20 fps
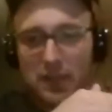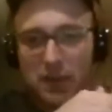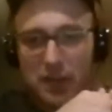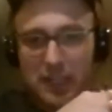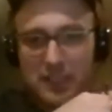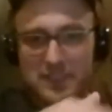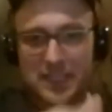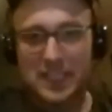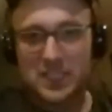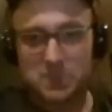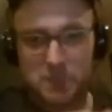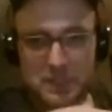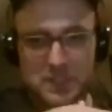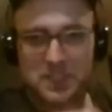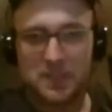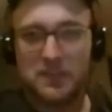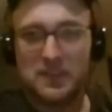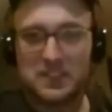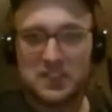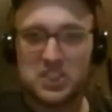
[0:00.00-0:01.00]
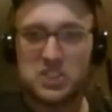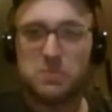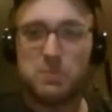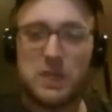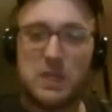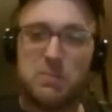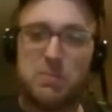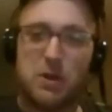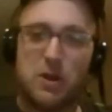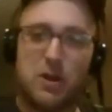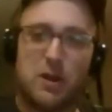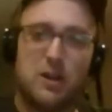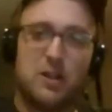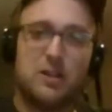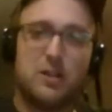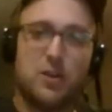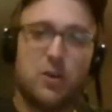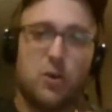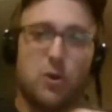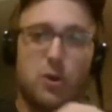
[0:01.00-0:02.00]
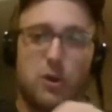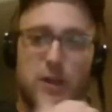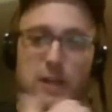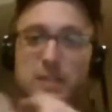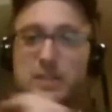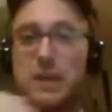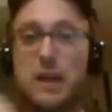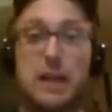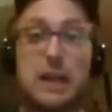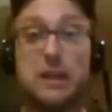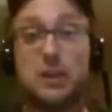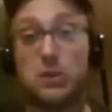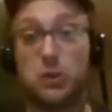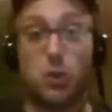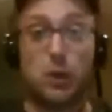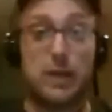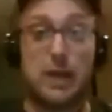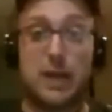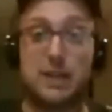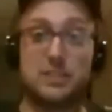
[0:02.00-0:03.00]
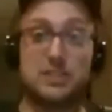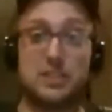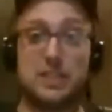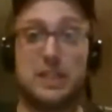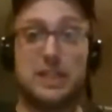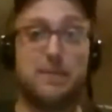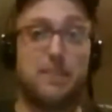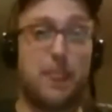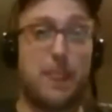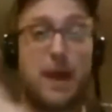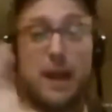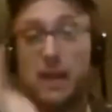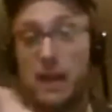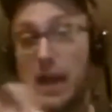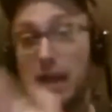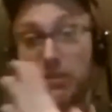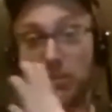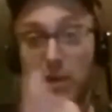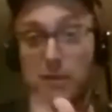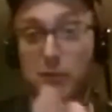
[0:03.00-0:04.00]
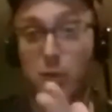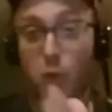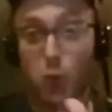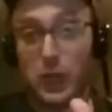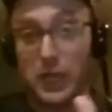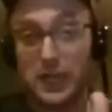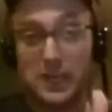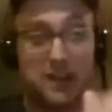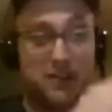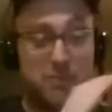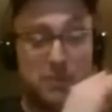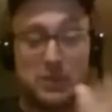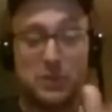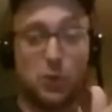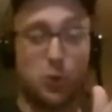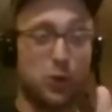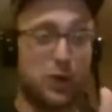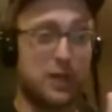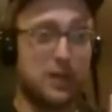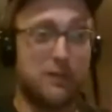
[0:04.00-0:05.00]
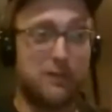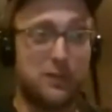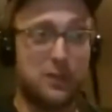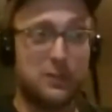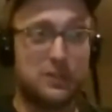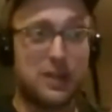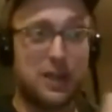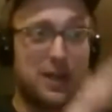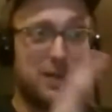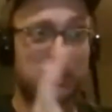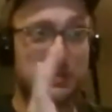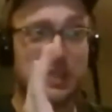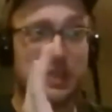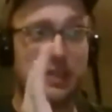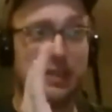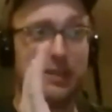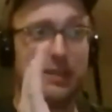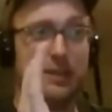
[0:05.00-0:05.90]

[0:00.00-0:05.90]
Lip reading: is that specific to speedball, or because quite honestly, I love Oregon. I've been to Oregon a few times.